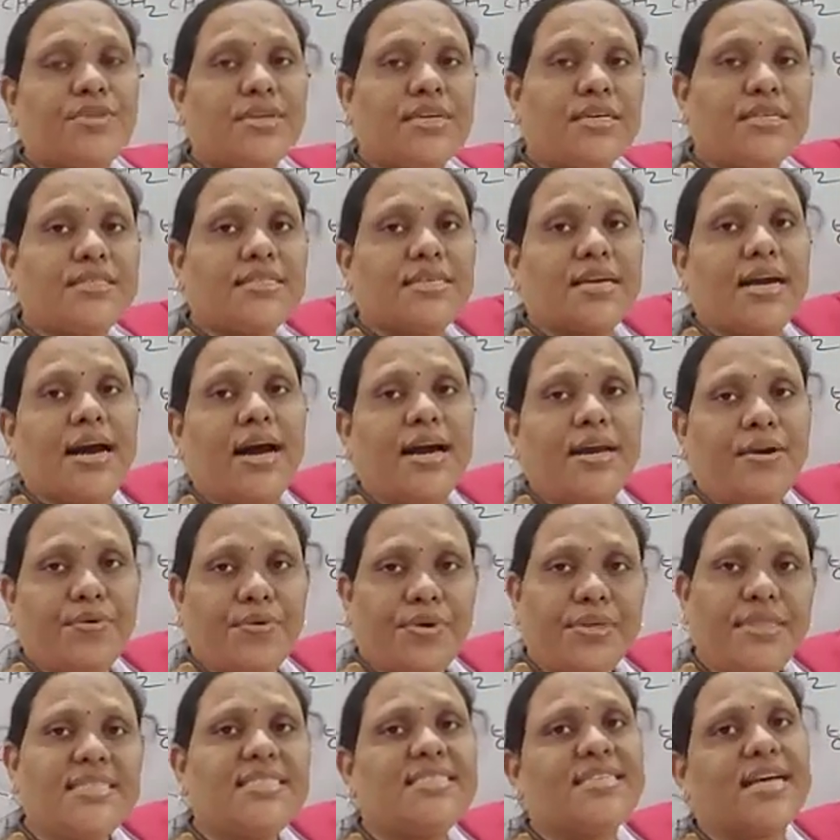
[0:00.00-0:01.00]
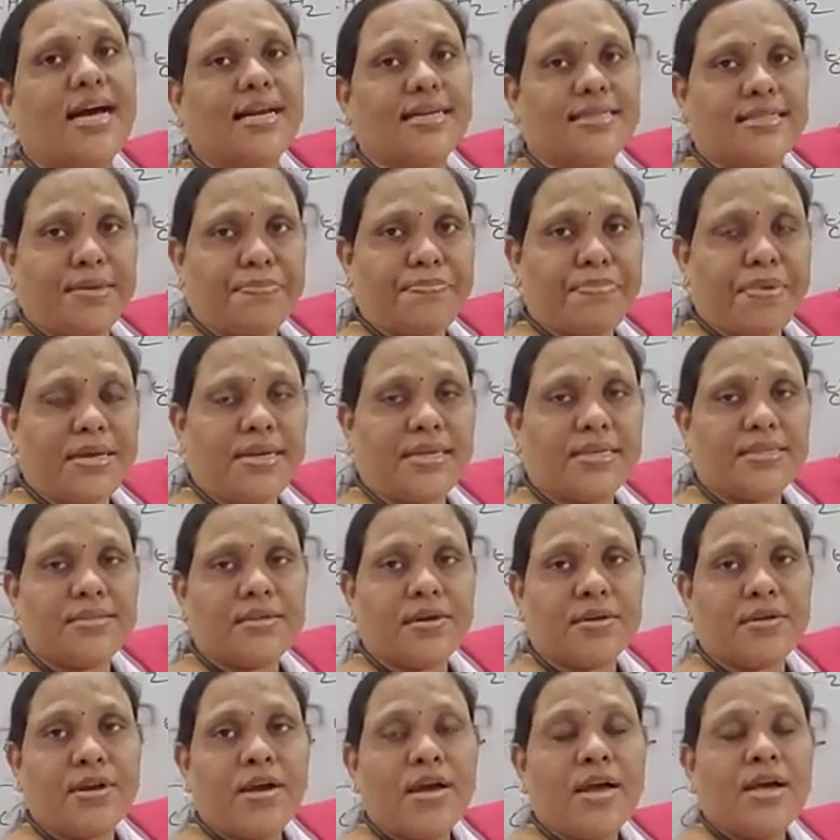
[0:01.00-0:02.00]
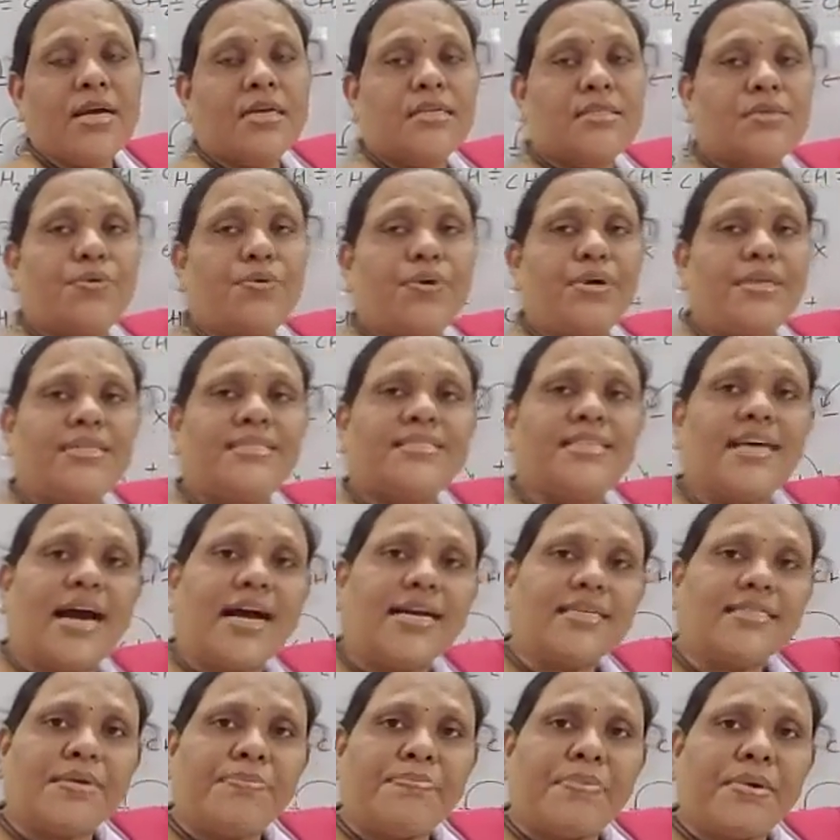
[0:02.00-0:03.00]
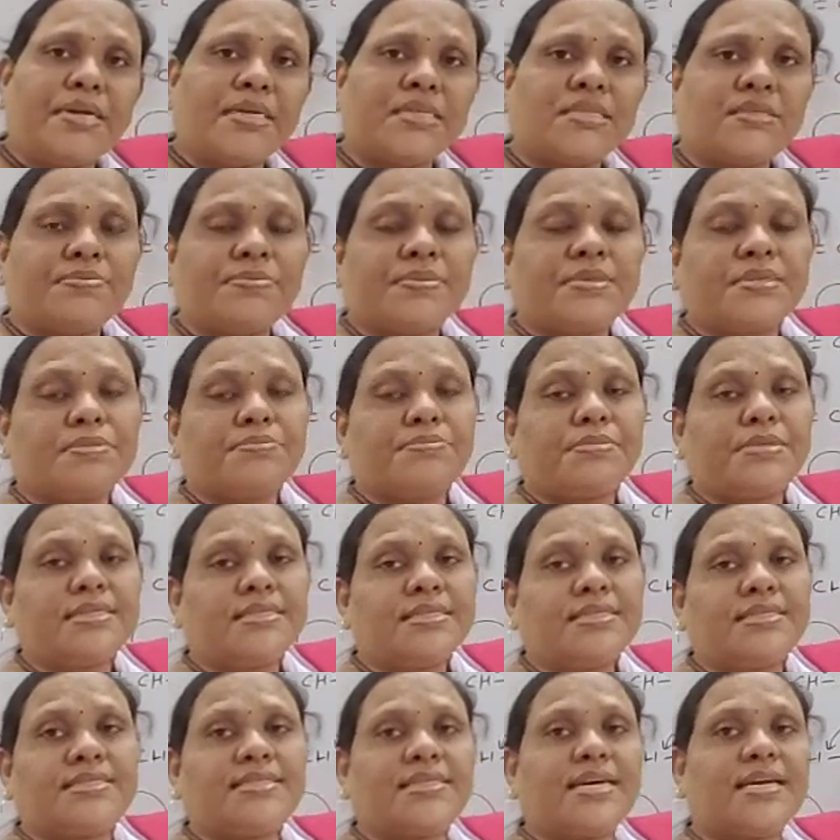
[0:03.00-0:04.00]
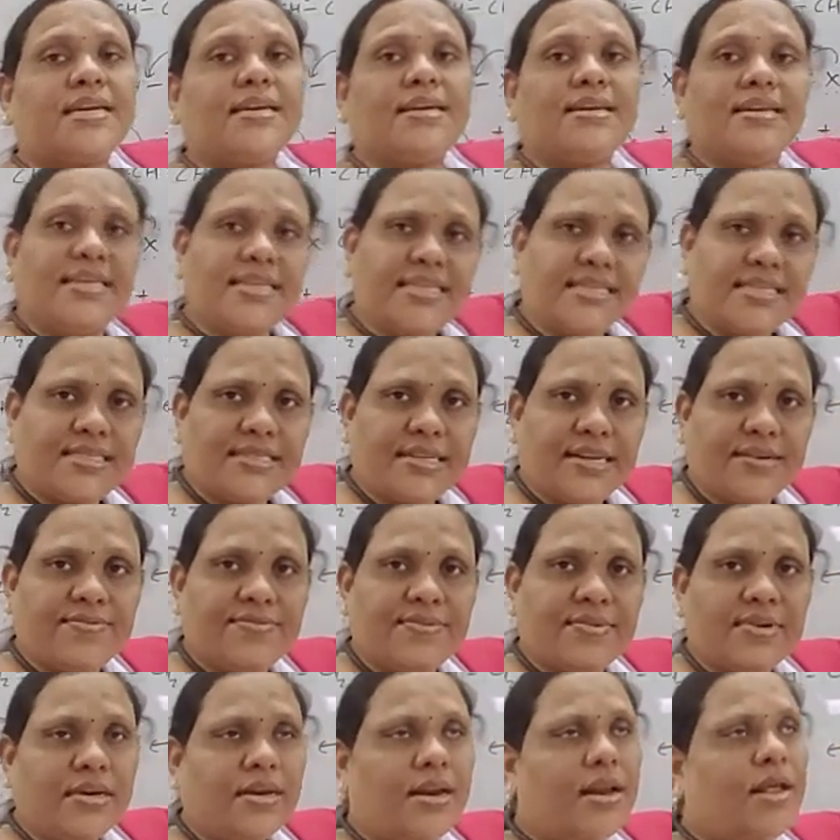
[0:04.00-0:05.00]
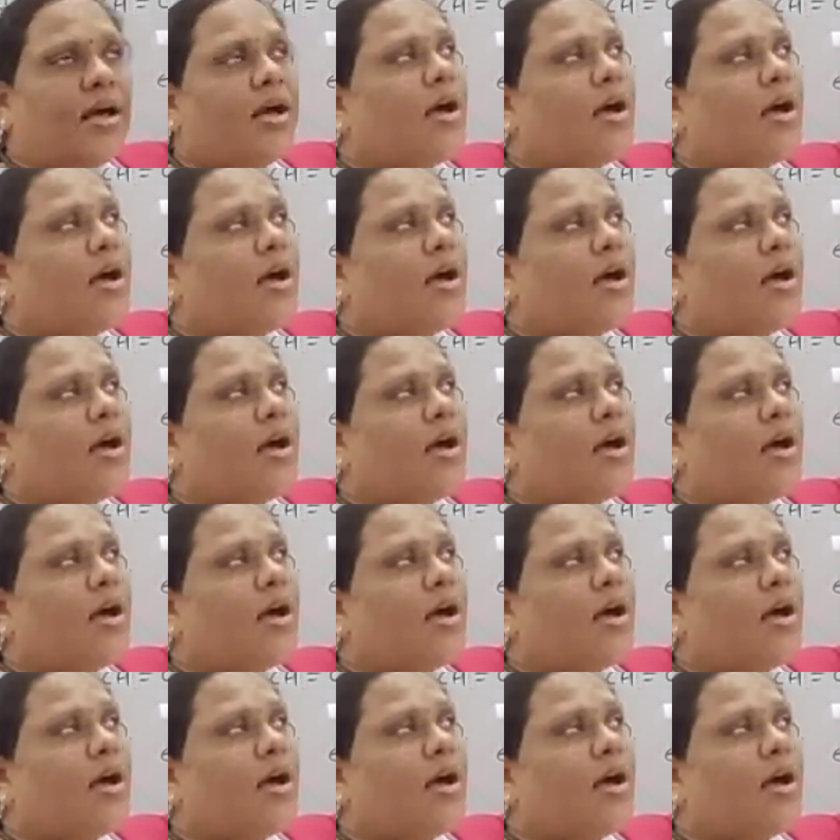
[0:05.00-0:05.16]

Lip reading: these are with charge separation. So with charge separation means these are least stable